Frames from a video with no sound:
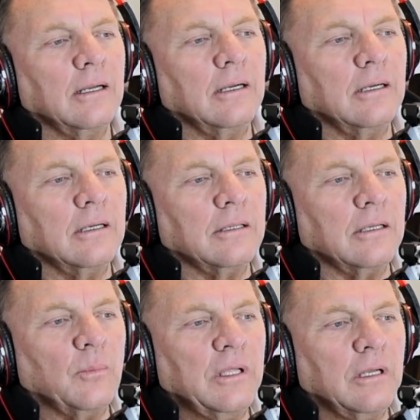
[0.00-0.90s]

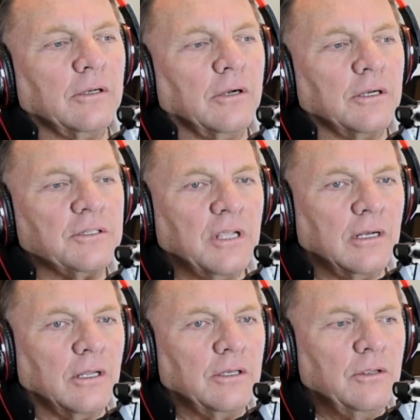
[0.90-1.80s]
that'll be under our
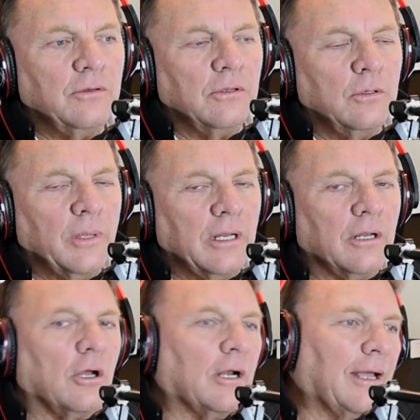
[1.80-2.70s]
channel on YouTube and
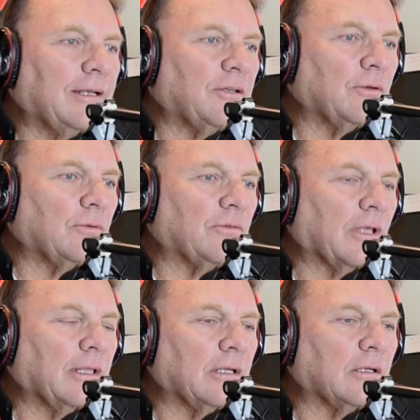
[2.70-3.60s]
then on iTunes,
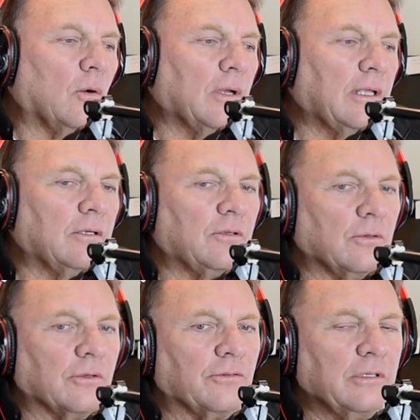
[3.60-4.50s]
and then going
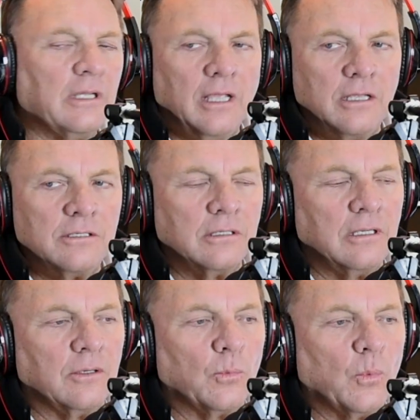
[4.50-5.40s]
into a syndication
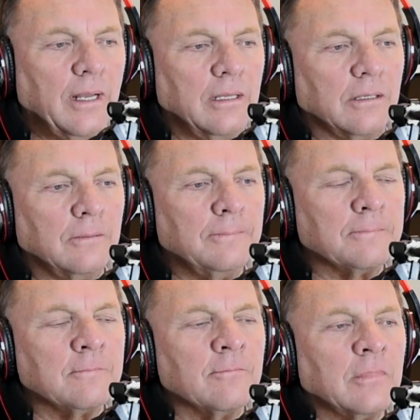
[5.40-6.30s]
in radio
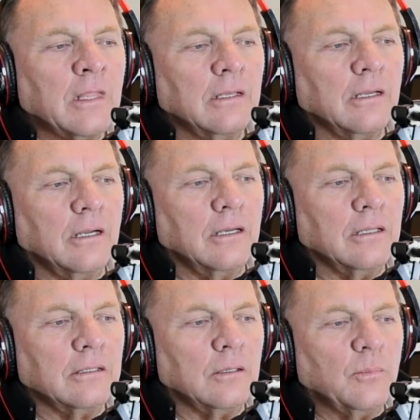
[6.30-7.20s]

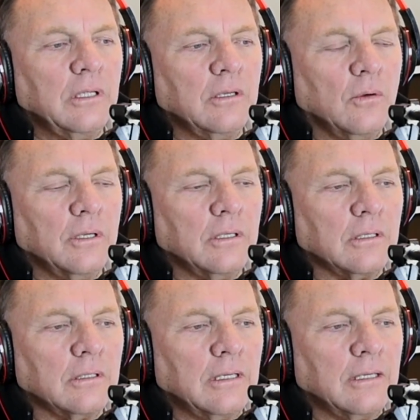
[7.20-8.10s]
that'll be going
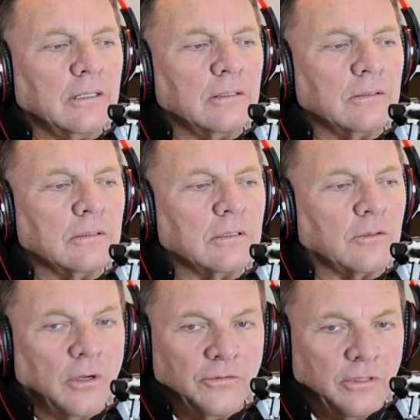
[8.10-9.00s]

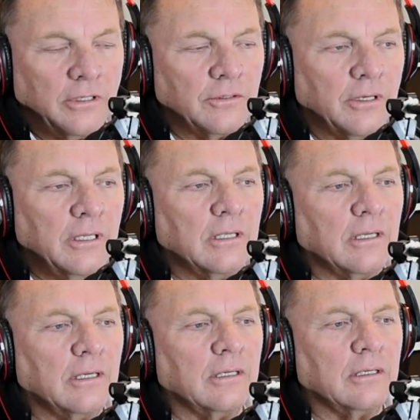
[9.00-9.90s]
across the country.
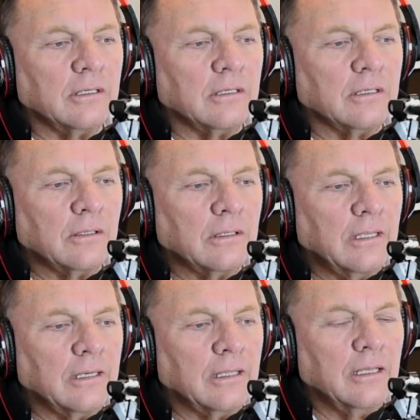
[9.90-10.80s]

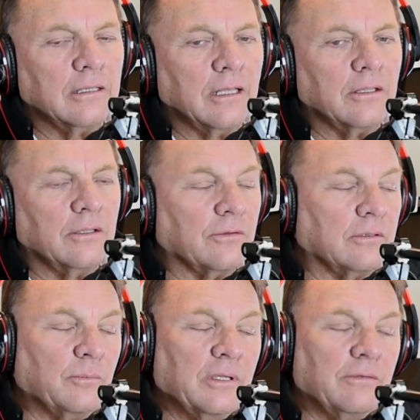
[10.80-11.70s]
And again, that is
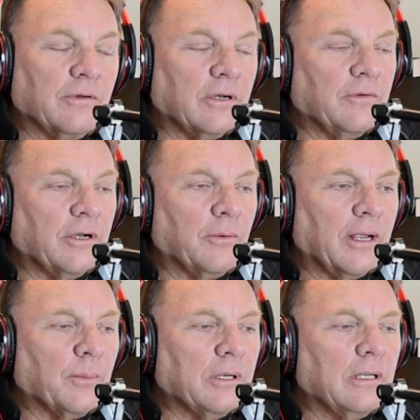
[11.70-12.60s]
going to be very, very
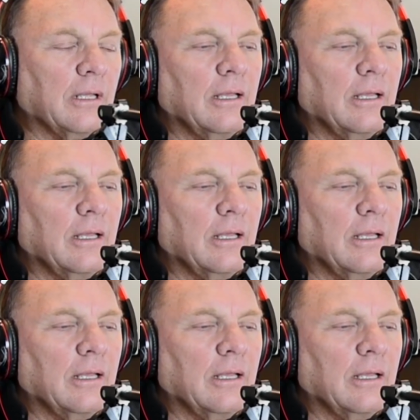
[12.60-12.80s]
rapid.